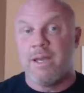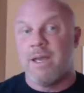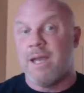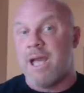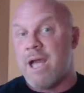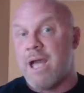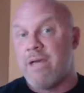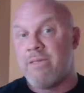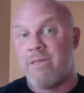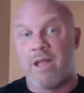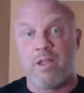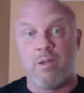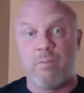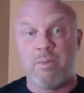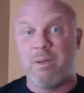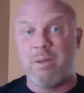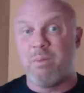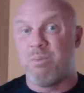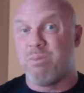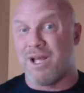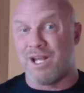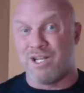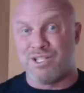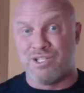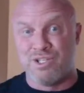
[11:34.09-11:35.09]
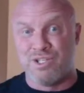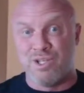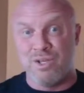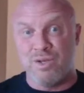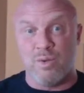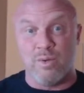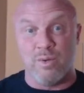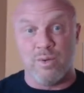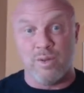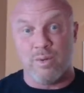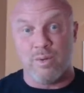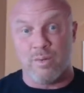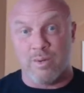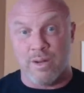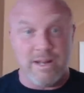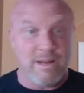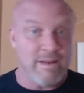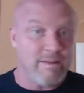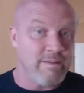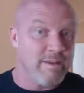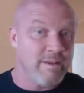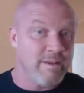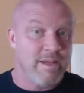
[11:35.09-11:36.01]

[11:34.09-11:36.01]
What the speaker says: and then other people were like, dude, right?